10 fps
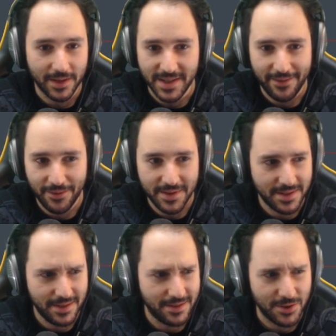because I haven't really
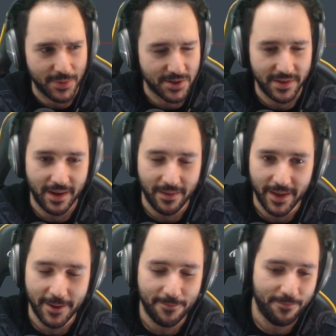seen too much of that
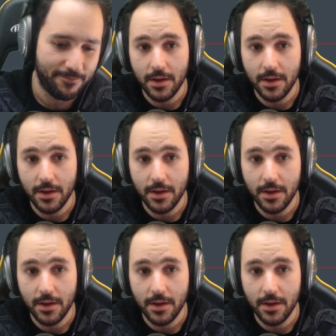online.